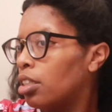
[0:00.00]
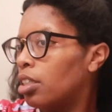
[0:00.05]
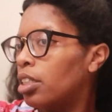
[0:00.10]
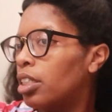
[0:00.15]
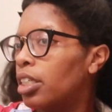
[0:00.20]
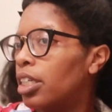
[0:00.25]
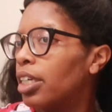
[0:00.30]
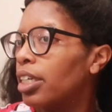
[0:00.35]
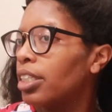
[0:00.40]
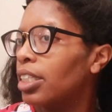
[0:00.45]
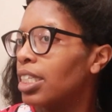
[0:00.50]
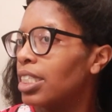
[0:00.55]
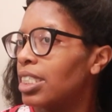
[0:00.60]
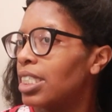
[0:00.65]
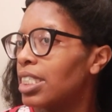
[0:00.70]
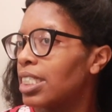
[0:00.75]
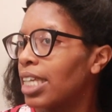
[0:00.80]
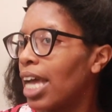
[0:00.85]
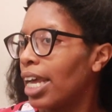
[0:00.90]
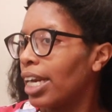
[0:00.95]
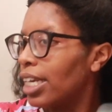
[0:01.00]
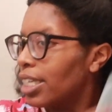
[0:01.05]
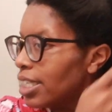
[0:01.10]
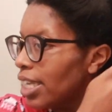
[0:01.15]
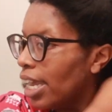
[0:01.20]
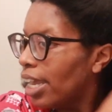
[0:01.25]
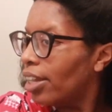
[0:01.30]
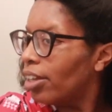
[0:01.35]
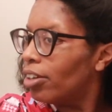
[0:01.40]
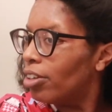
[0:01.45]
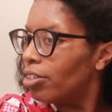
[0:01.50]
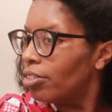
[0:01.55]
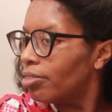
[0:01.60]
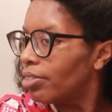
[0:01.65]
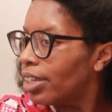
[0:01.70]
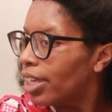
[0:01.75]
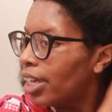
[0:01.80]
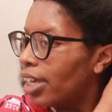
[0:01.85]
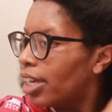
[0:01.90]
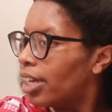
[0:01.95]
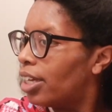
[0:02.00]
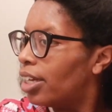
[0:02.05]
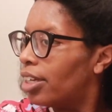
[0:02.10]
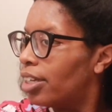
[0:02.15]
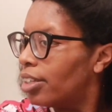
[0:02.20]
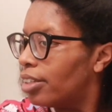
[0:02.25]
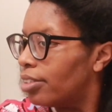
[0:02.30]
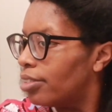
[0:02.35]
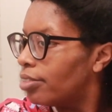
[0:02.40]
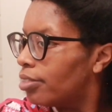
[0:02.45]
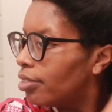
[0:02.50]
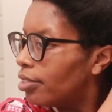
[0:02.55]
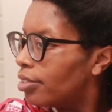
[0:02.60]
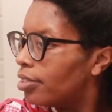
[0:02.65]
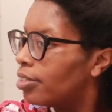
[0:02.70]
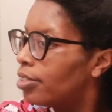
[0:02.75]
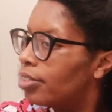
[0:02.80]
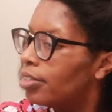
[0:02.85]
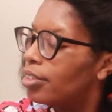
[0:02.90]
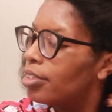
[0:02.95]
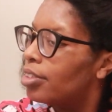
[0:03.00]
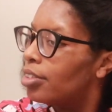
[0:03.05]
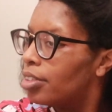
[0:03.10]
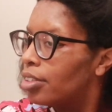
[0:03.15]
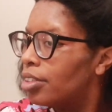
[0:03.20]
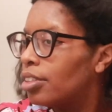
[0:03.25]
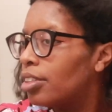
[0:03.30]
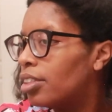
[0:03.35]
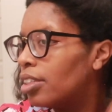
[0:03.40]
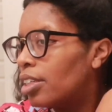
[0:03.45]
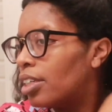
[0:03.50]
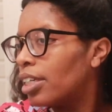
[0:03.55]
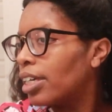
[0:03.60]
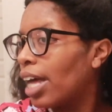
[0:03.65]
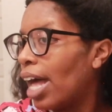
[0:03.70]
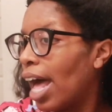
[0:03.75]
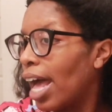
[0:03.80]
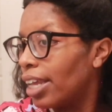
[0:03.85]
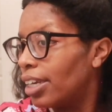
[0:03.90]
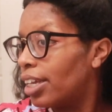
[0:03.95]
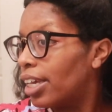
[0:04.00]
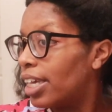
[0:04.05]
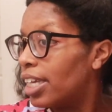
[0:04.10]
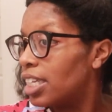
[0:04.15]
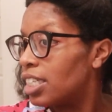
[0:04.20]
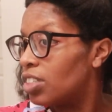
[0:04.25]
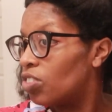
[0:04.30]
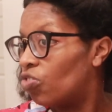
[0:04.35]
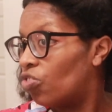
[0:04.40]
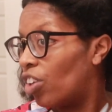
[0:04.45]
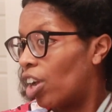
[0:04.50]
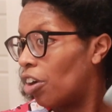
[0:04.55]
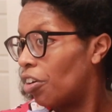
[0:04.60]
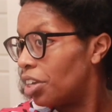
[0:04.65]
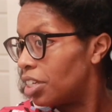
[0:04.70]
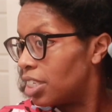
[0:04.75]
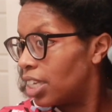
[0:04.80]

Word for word: Look, this is kind of tangled, yeah. Kind of, it is very